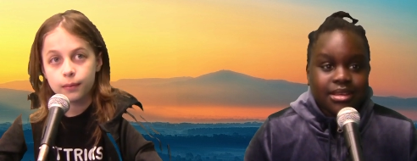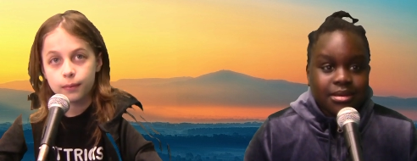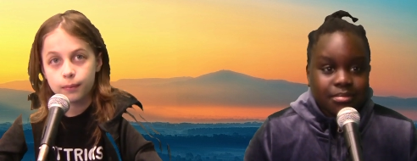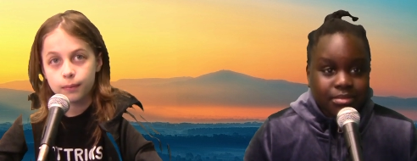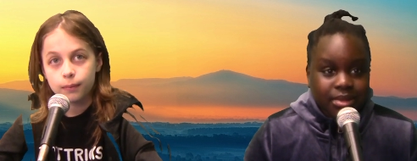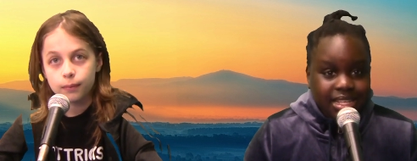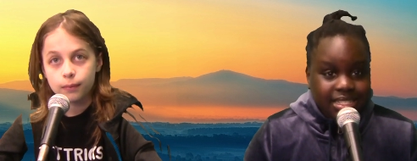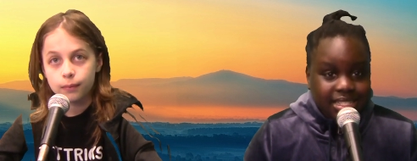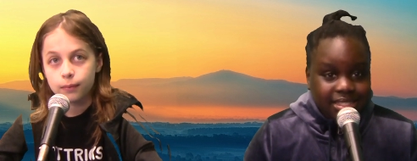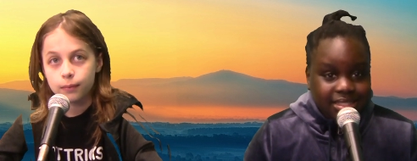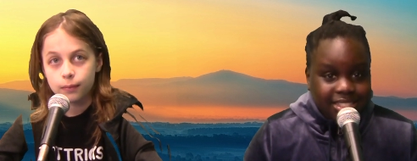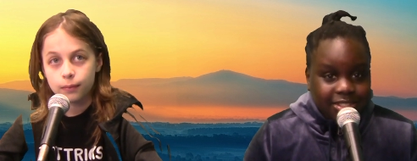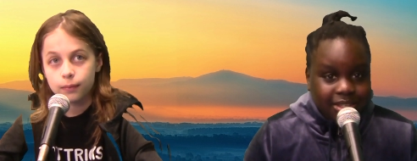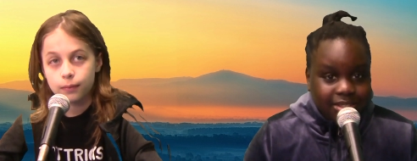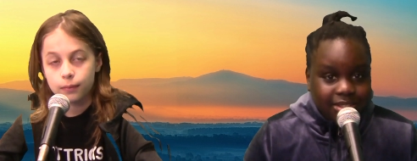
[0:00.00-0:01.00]
Speaker 1: Place it in the
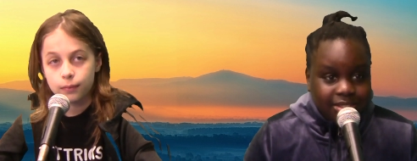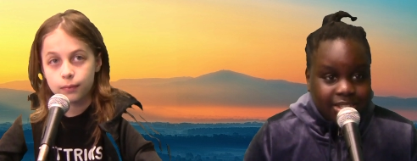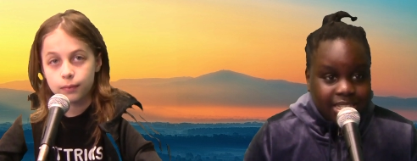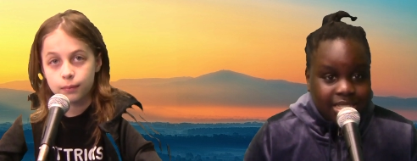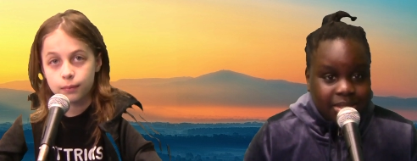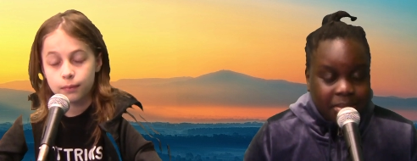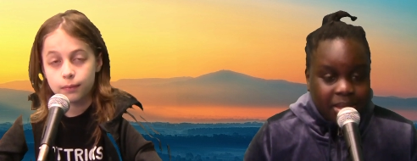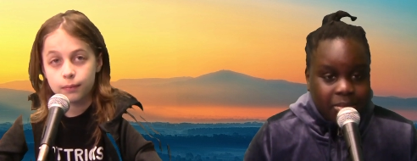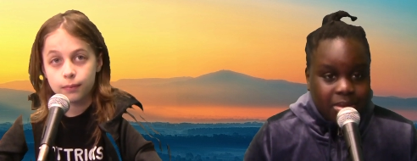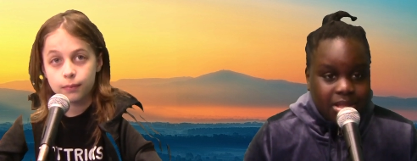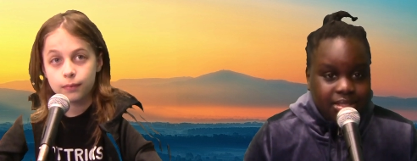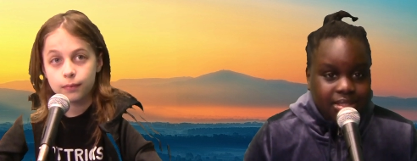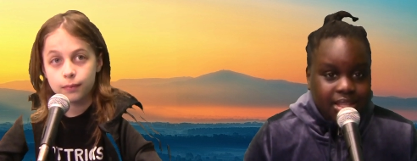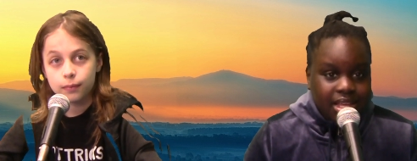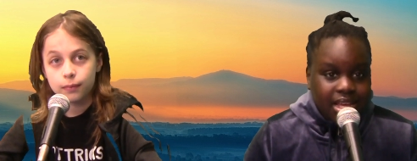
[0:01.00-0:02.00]
treasure chest by
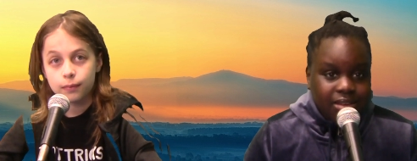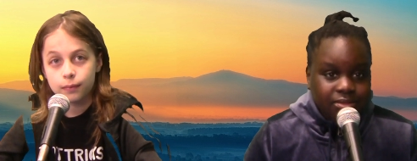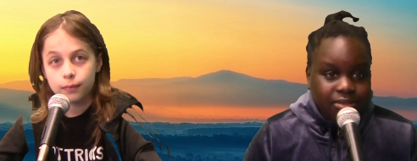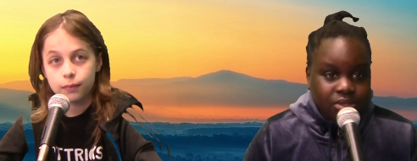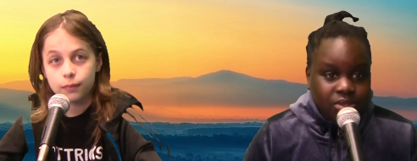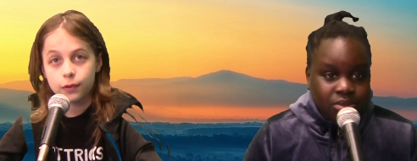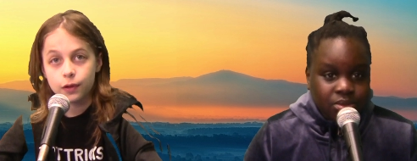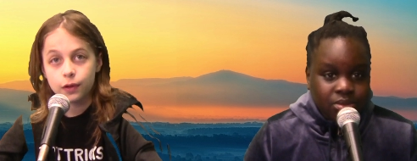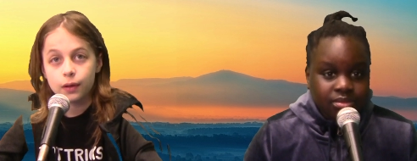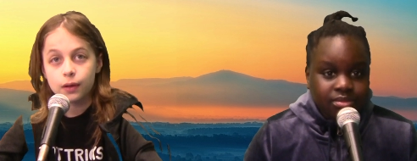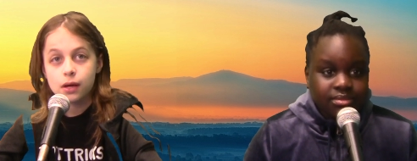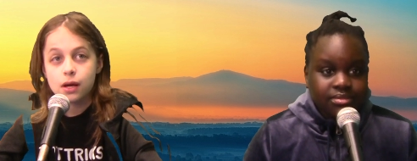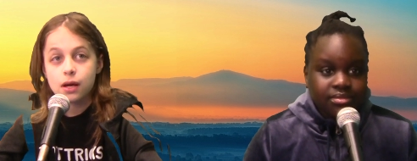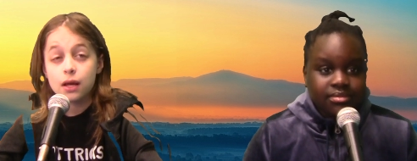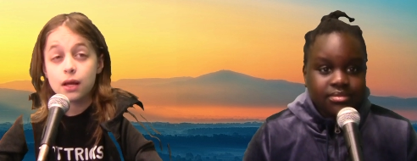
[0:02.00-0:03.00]
Wednesday afternoon.
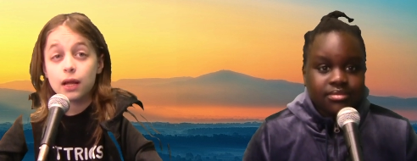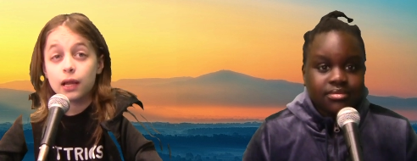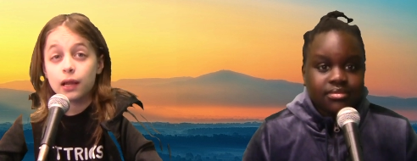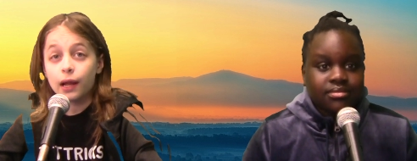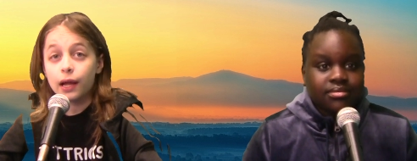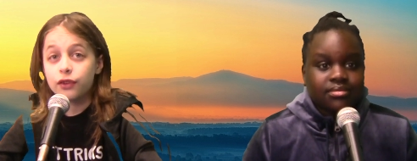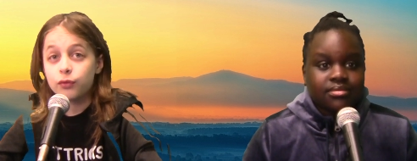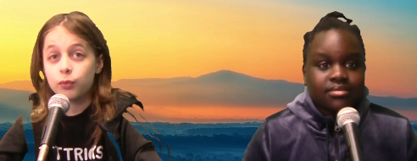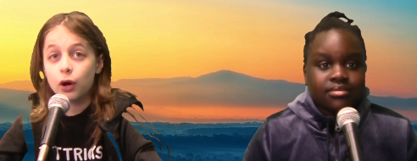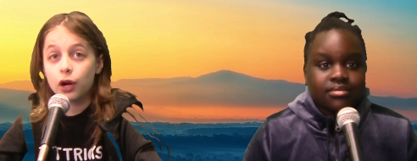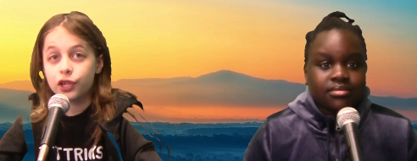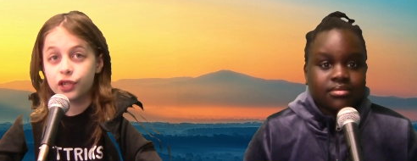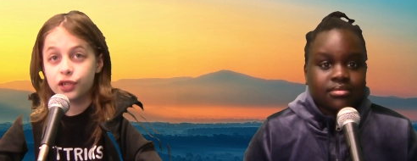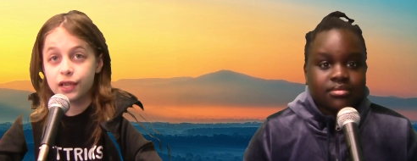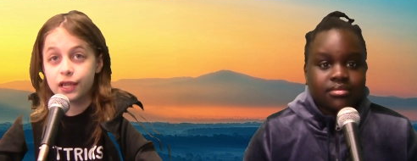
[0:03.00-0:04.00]
Speaker 2: Let's
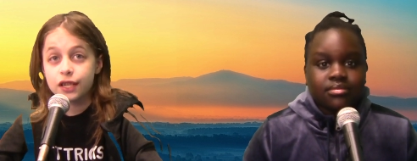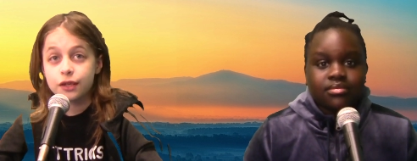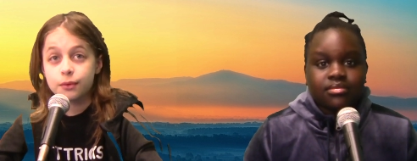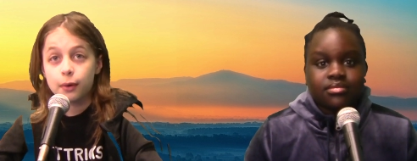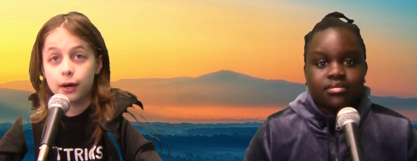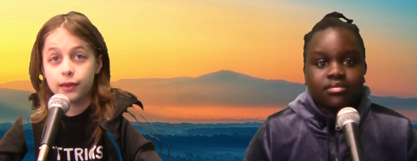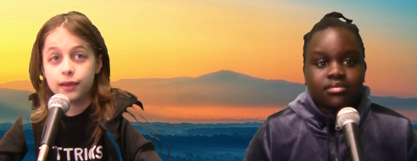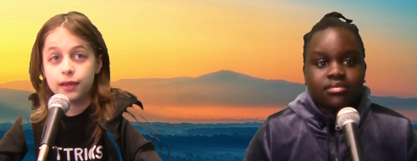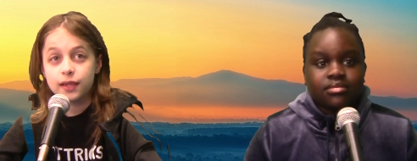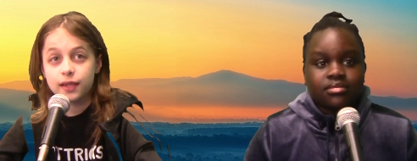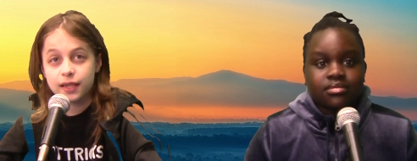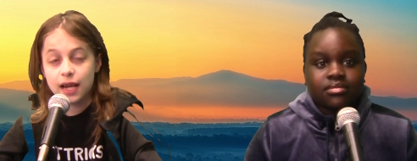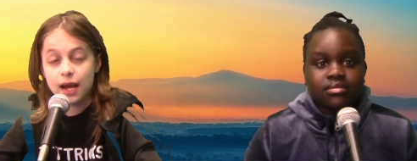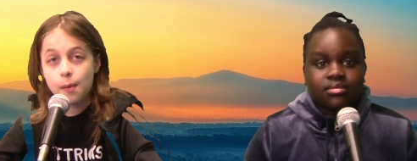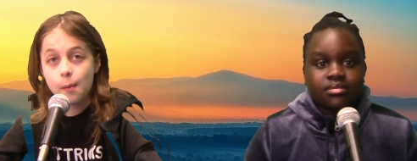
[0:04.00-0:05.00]
watch this month's
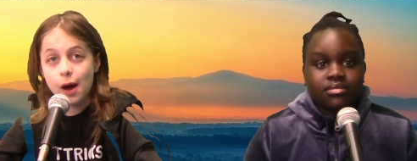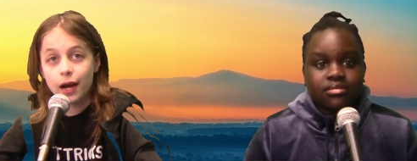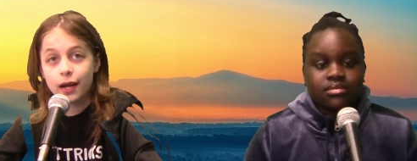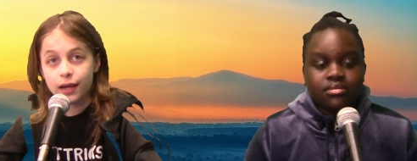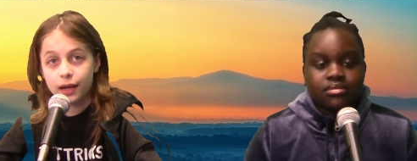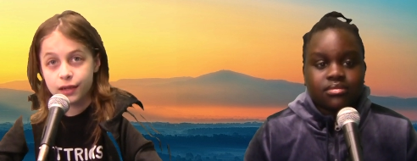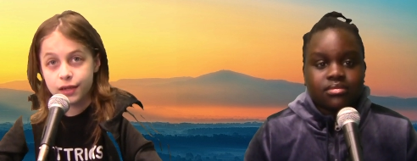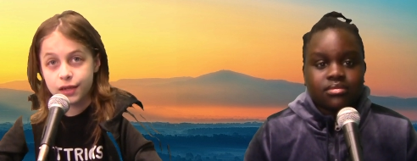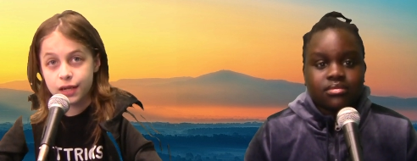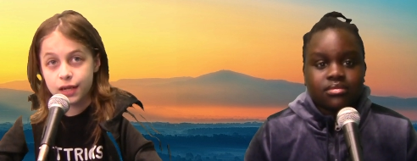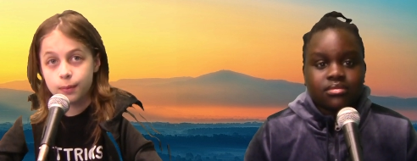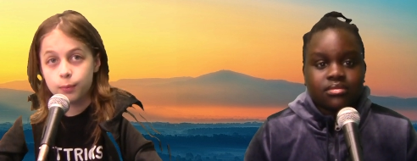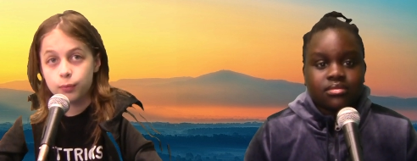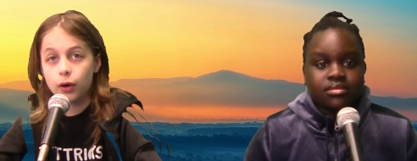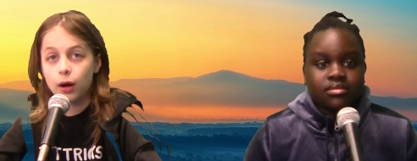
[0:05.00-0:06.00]
STEM Identity
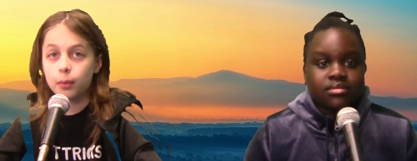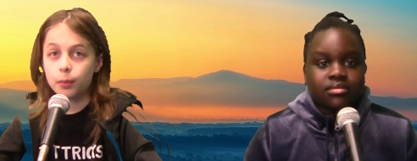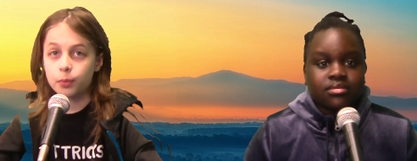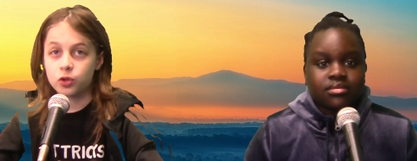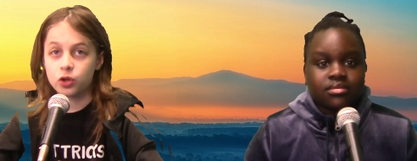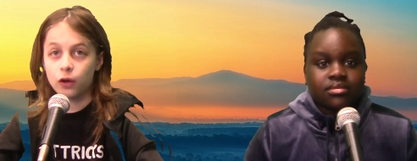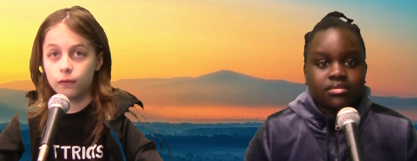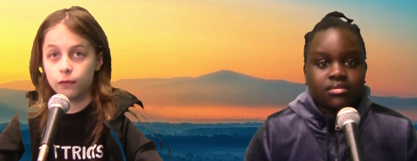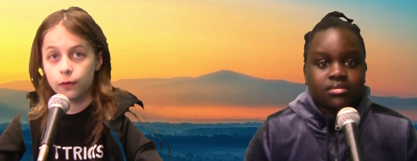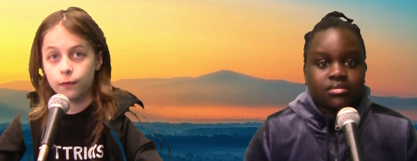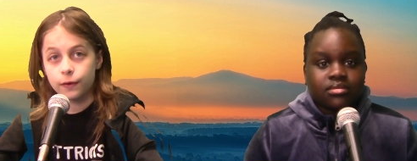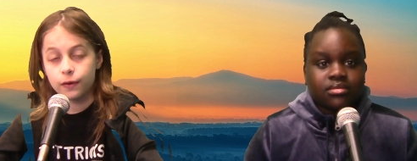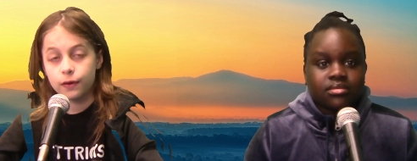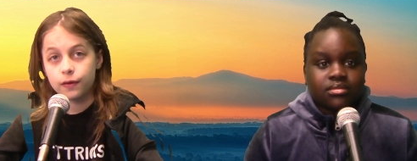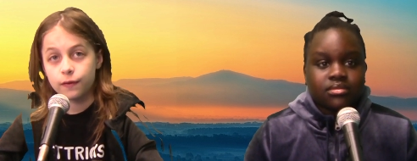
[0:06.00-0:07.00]
Problem Solver
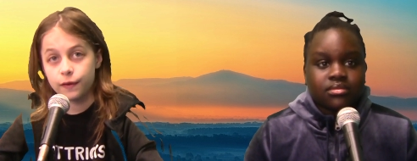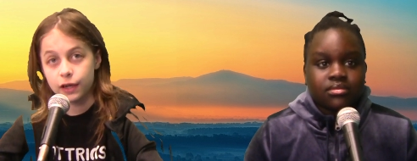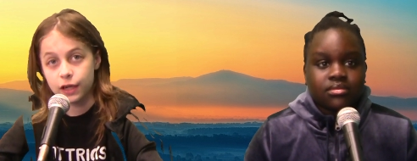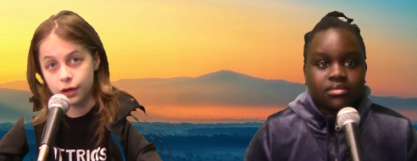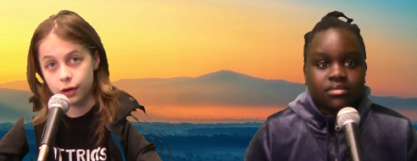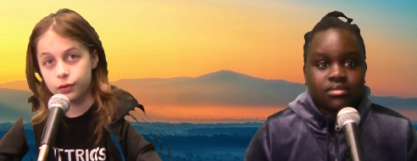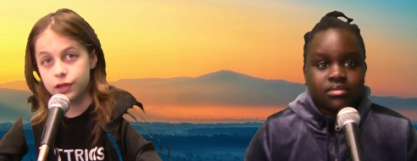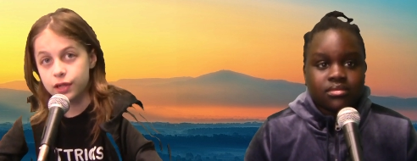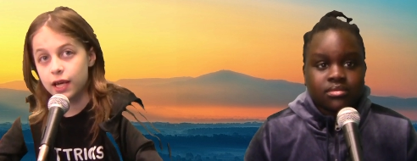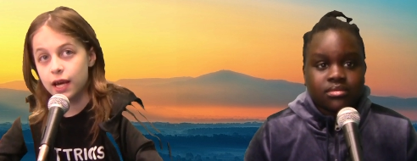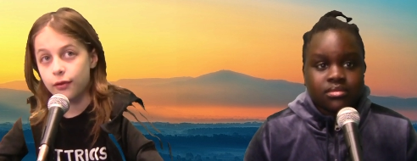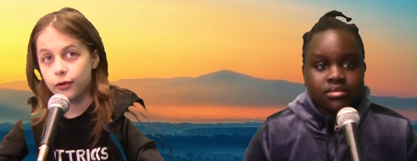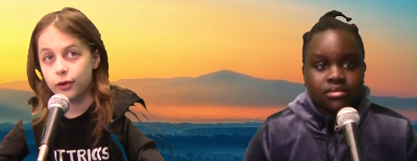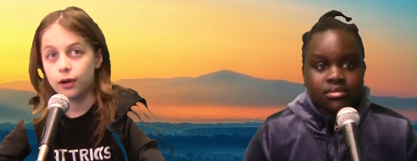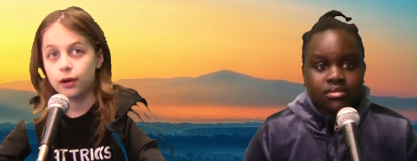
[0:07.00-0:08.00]
vi video
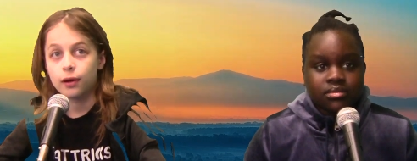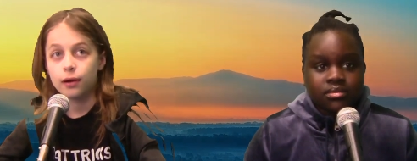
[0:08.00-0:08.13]
together.